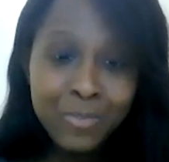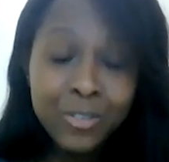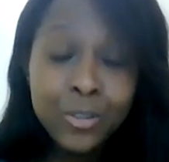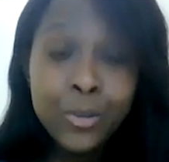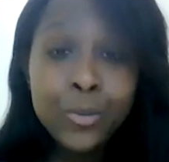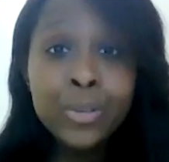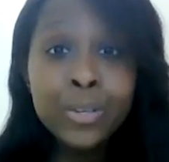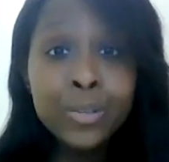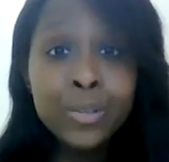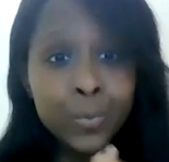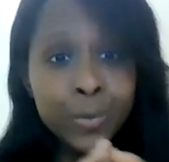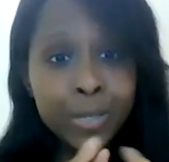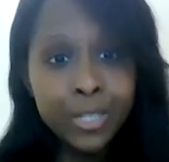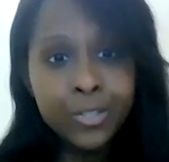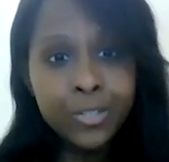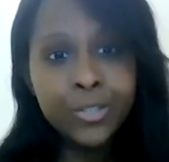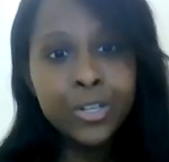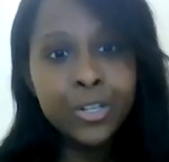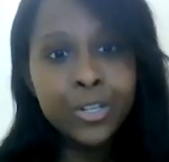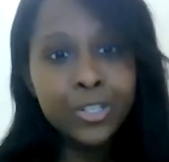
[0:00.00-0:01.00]
So this
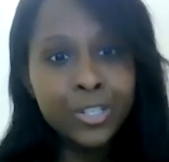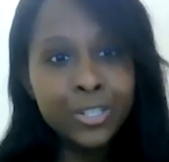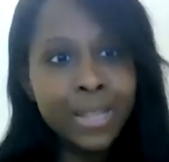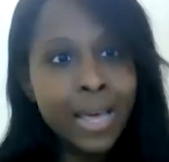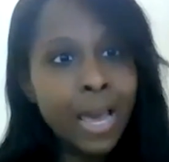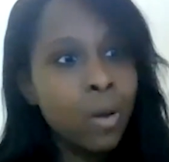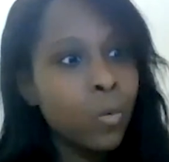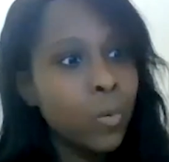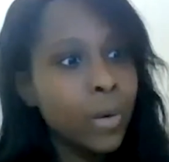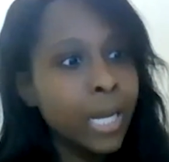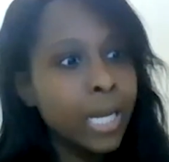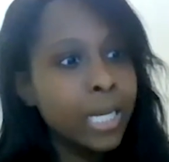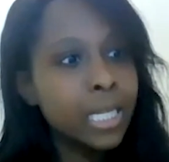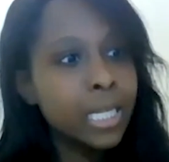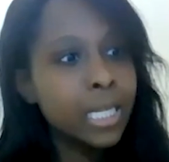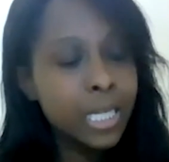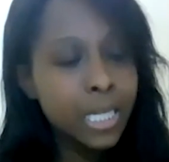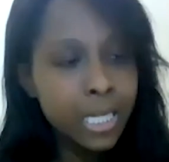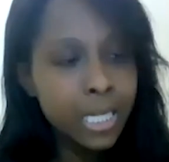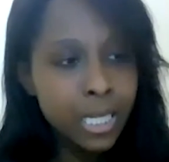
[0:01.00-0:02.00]
research that we
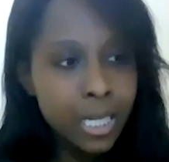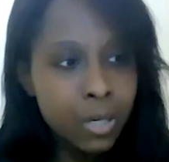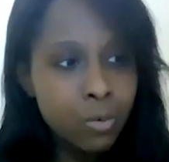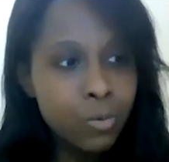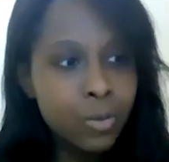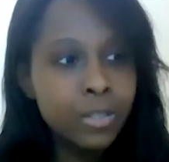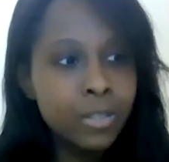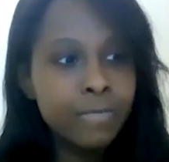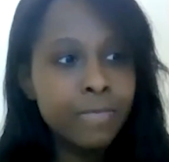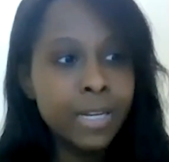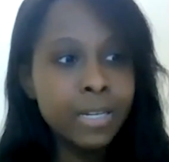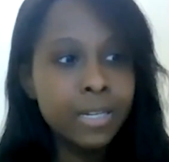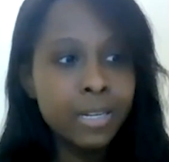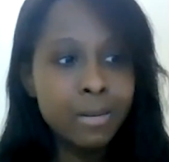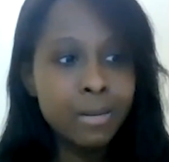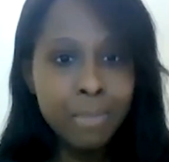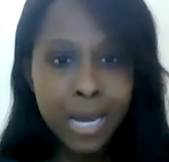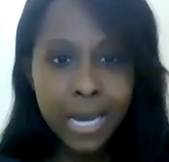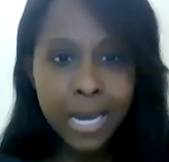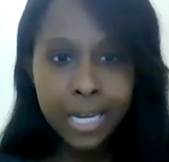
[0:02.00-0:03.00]
did here was
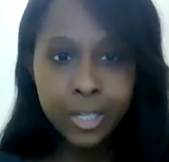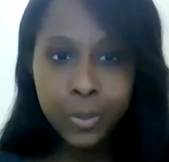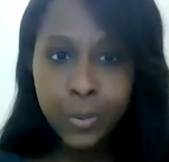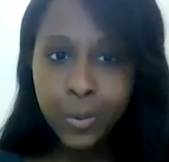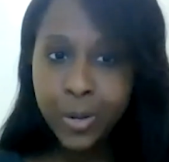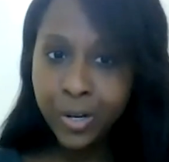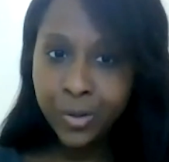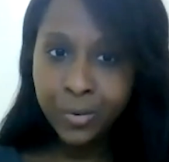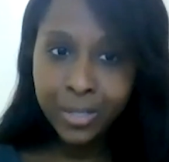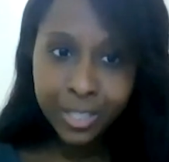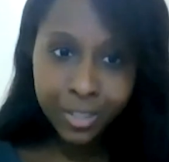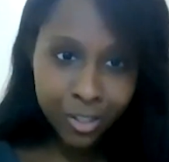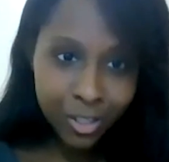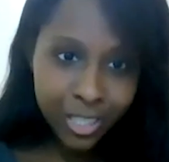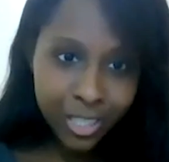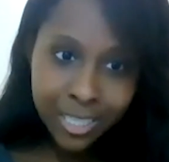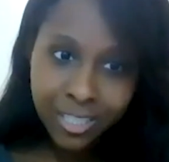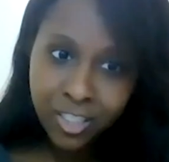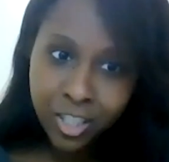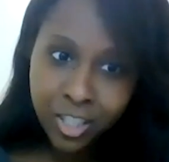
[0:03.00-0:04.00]
funded by Toyota
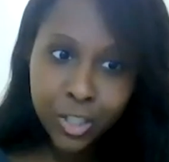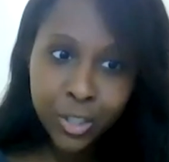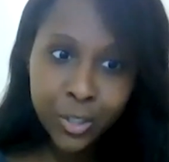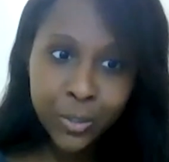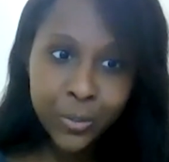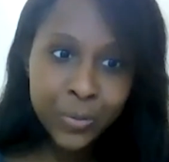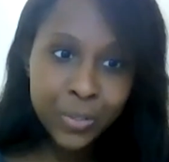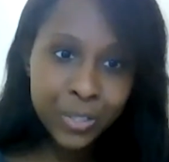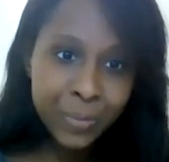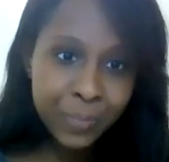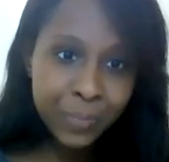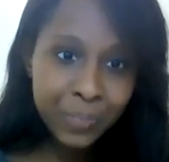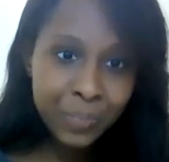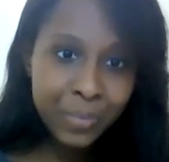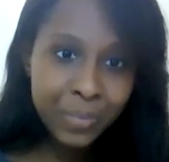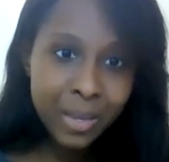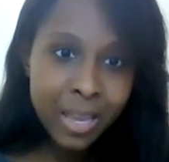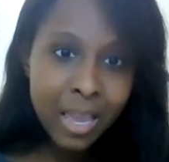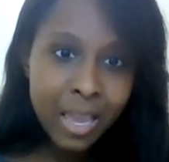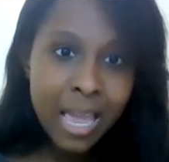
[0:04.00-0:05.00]
Research Institute.
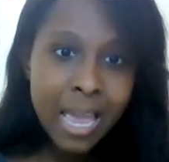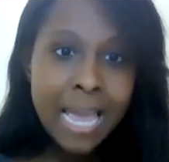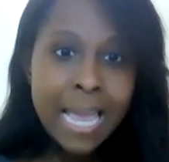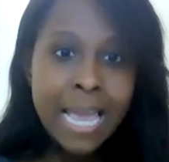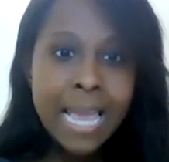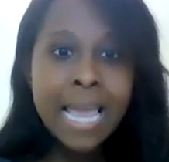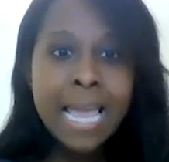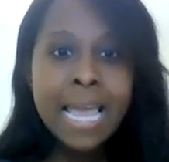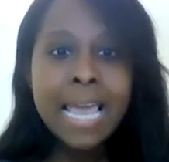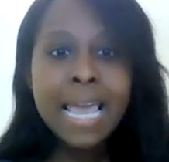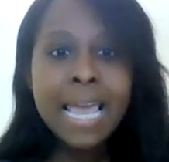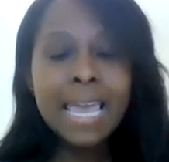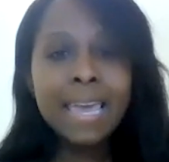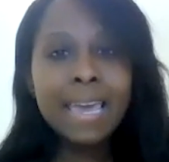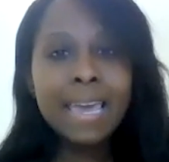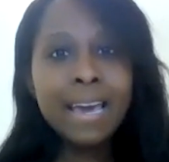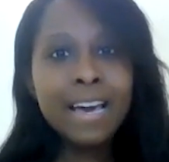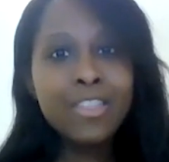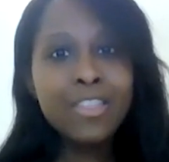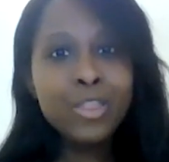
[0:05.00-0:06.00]

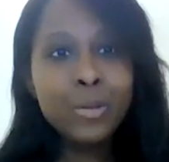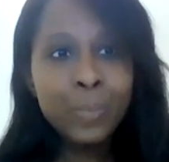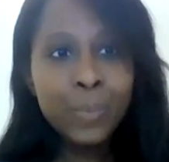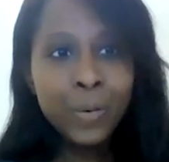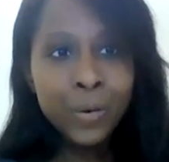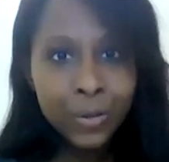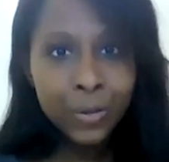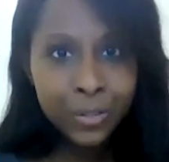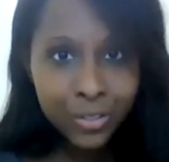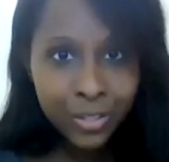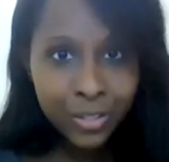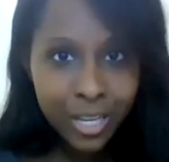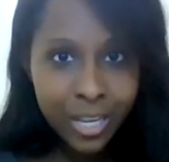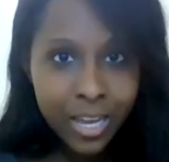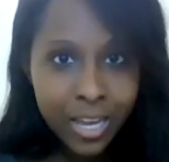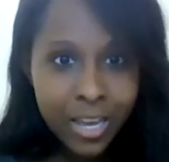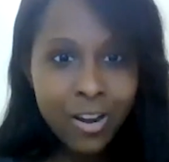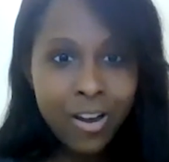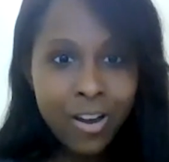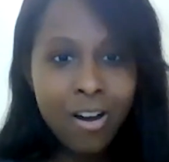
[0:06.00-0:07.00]
And the
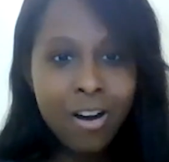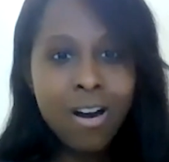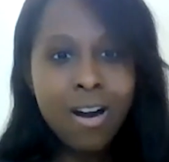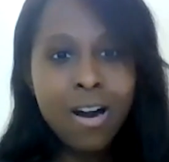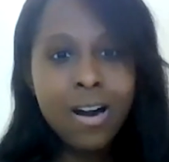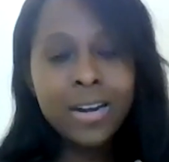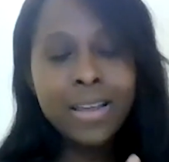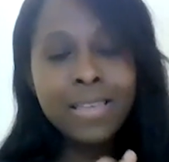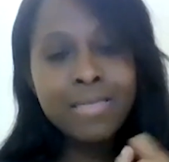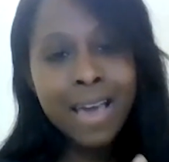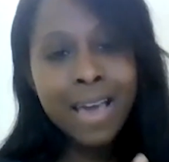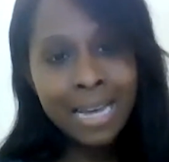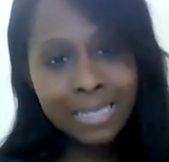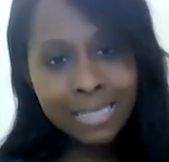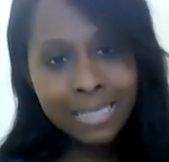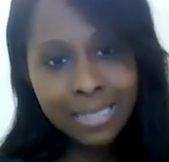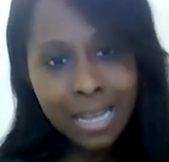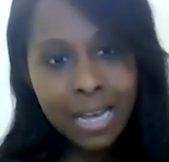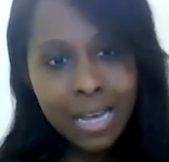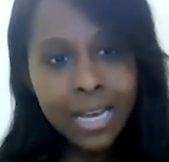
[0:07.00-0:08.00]
person on that
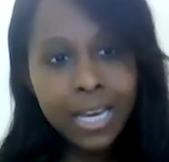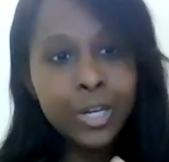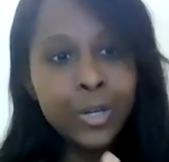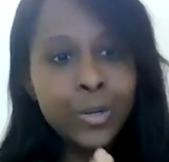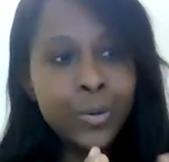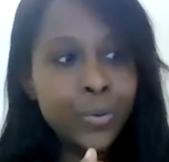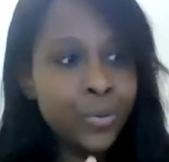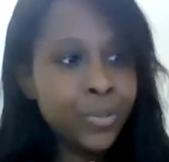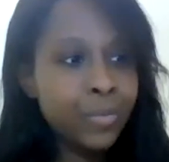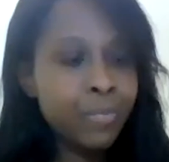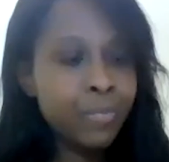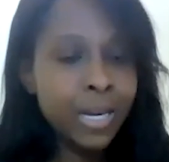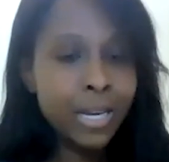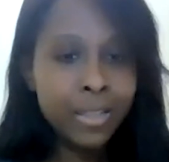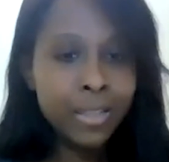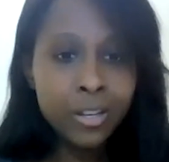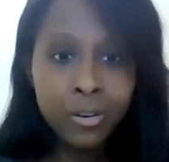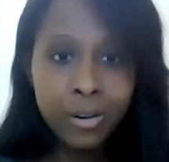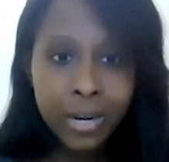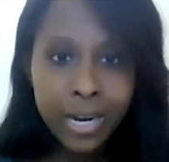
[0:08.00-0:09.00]
side who
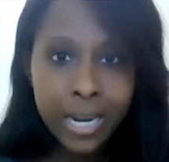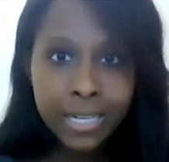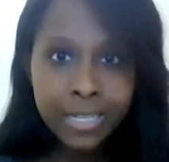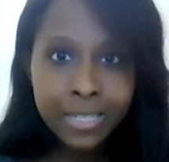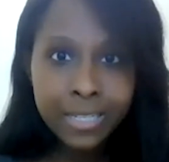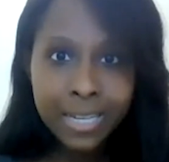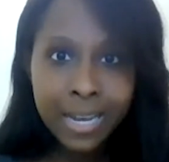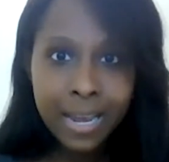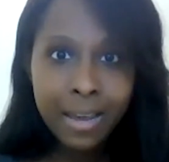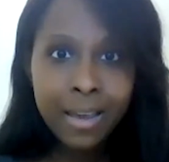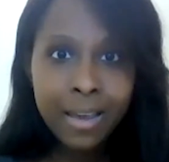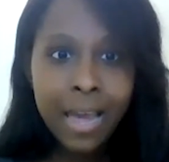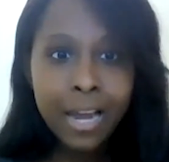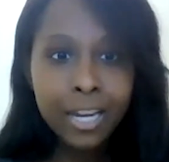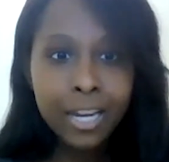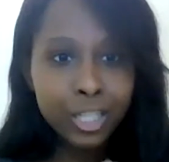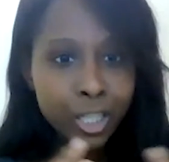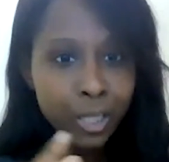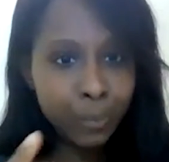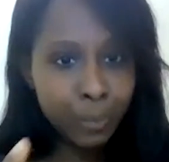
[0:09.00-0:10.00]
submitted the grant
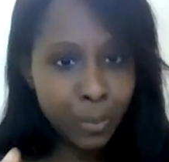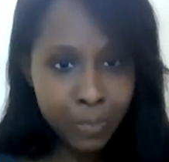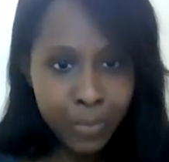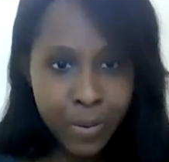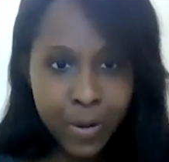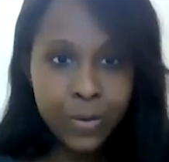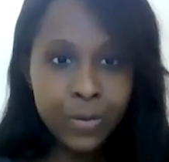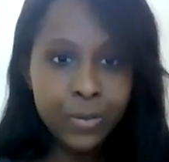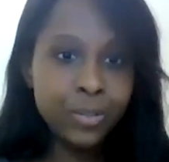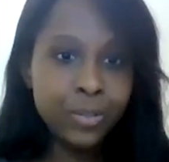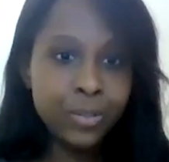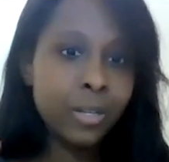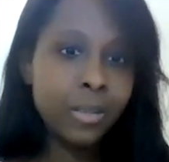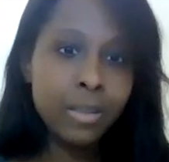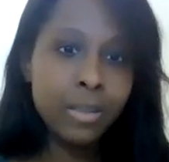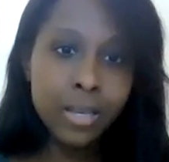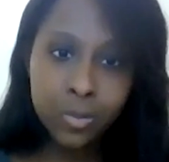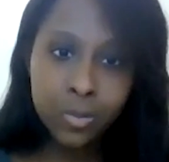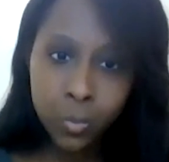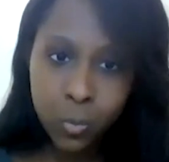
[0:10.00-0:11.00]
actually proposed
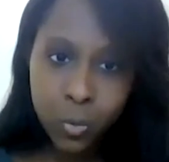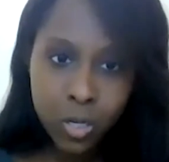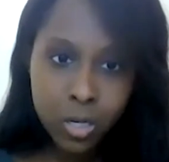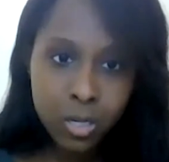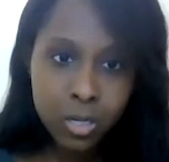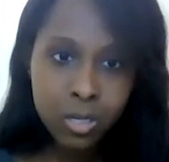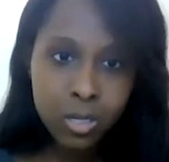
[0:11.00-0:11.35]
this word